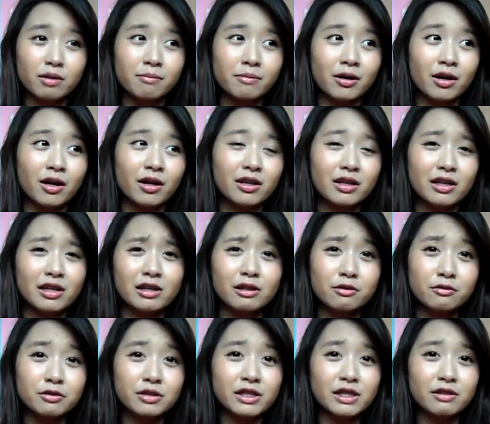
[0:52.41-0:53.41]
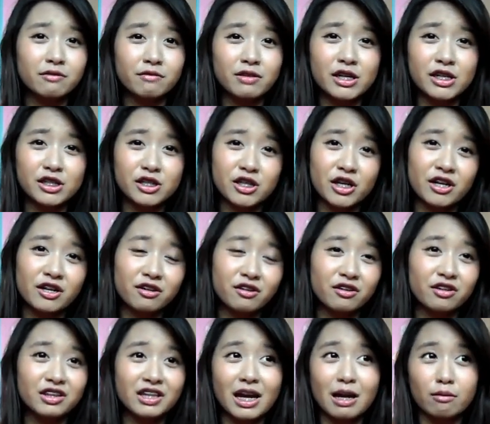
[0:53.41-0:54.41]
about the losing weight
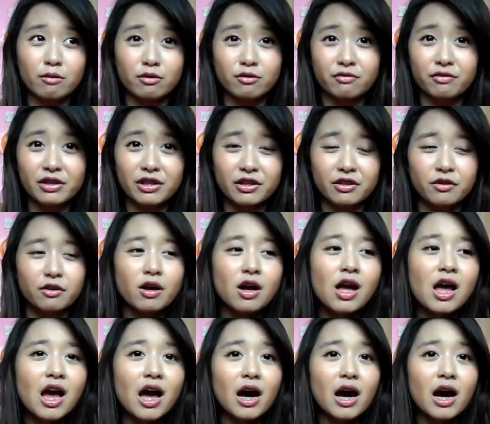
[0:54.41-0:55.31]
genre type of video